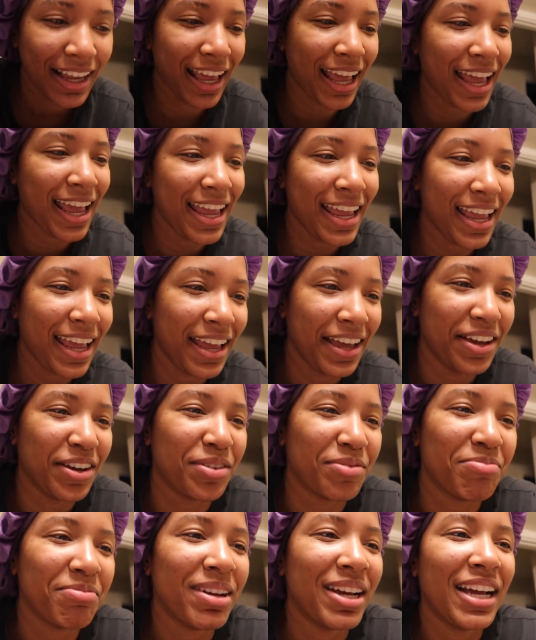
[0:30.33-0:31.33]
a
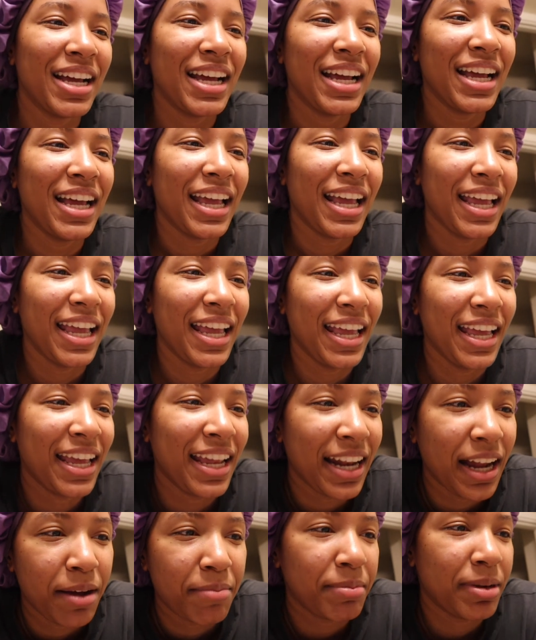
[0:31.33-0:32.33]
m
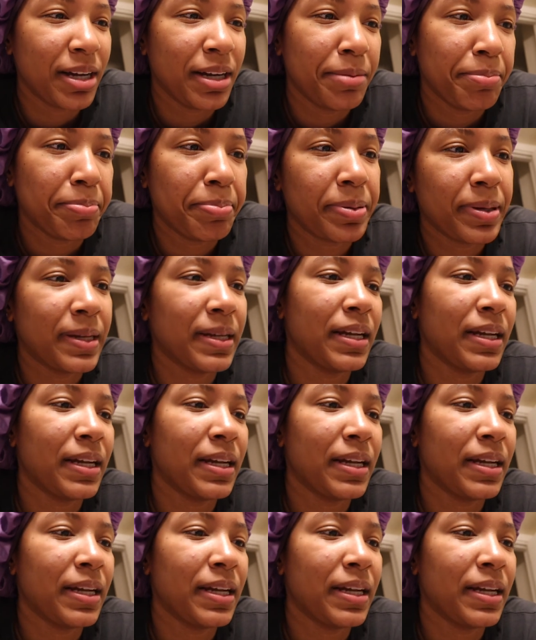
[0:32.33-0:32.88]
and I'm up.